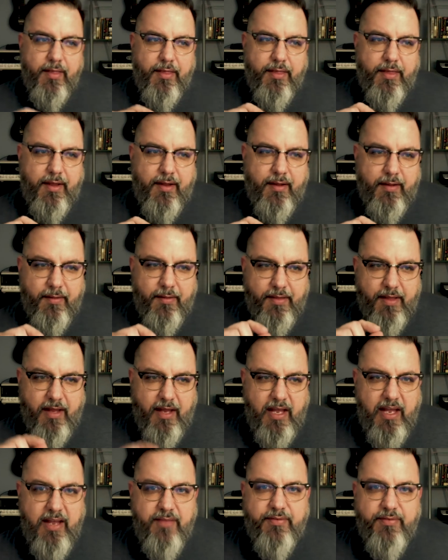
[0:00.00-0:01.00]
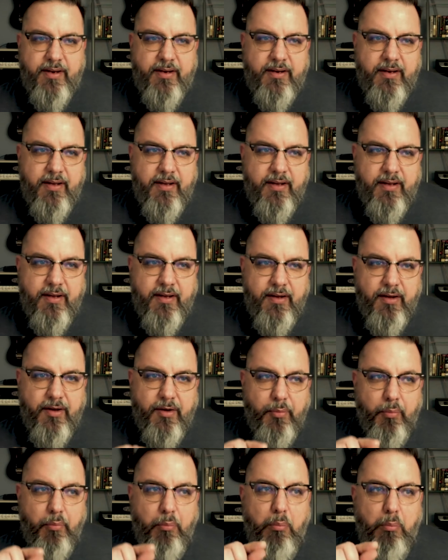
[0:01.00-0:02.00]
the the even
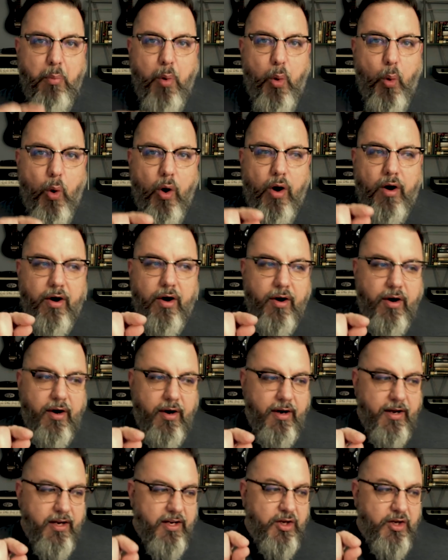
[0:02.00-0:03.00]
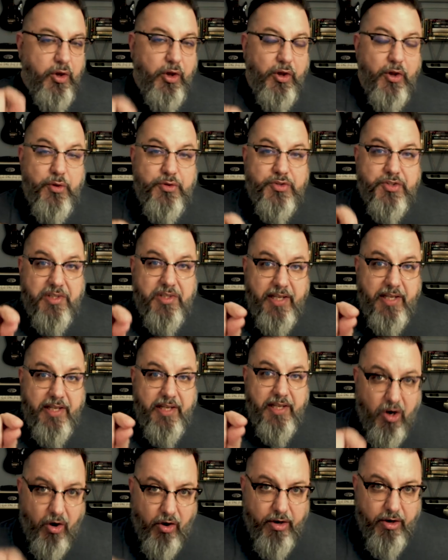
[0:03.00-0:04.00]
more closely
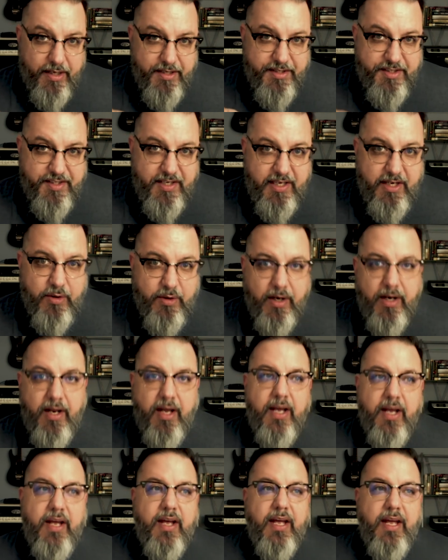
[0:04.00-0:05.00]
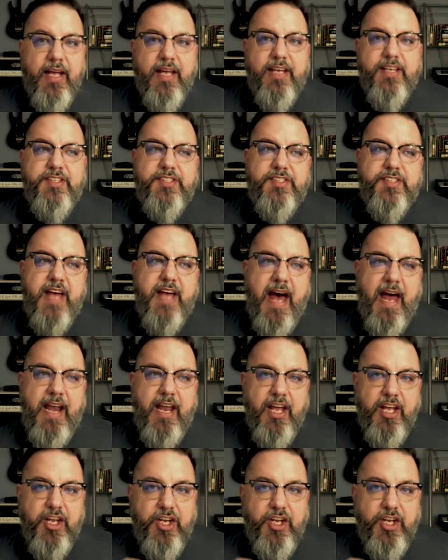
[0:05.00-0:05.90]
guarded secret is that